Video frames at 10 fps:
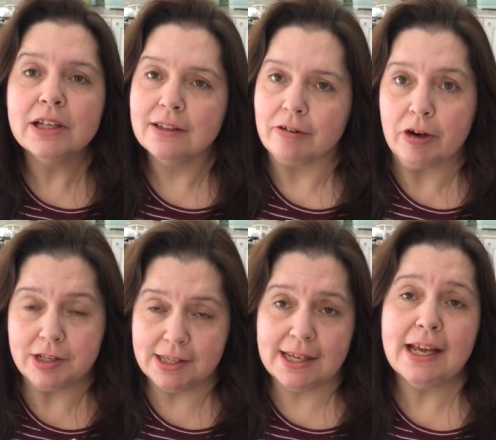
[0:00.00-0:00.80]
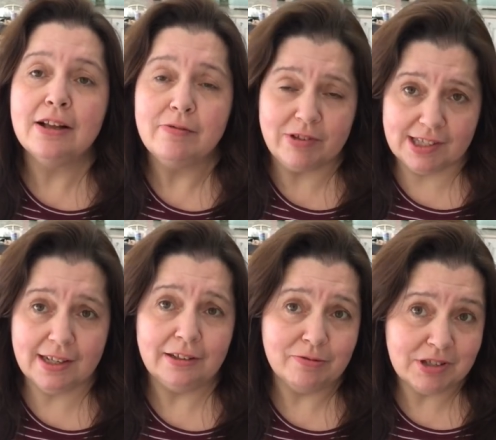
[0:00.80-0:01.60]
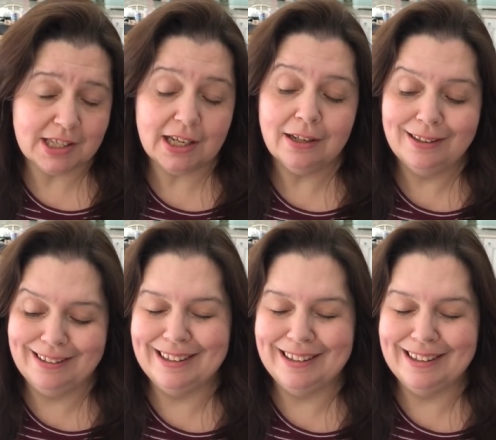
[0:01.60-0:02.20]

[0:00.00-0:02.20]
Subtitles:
like they're on sale of a sale of a sale,